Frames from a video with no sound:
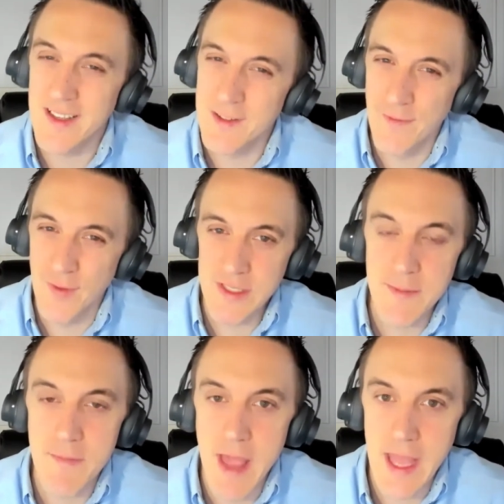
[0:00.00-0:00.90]
It's a fully
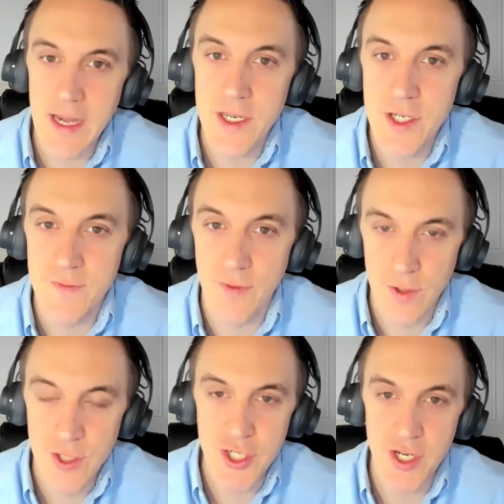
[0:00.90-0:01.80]
managed
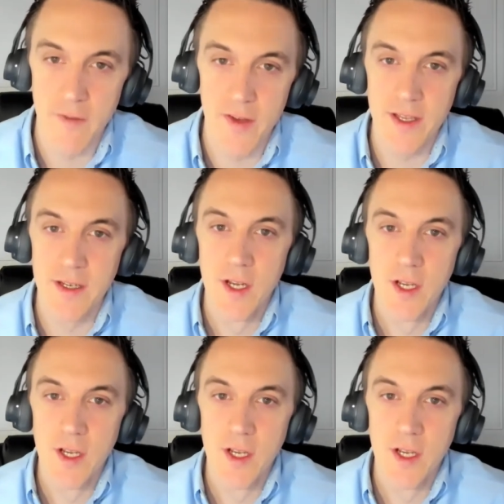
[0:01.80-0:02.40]
version of it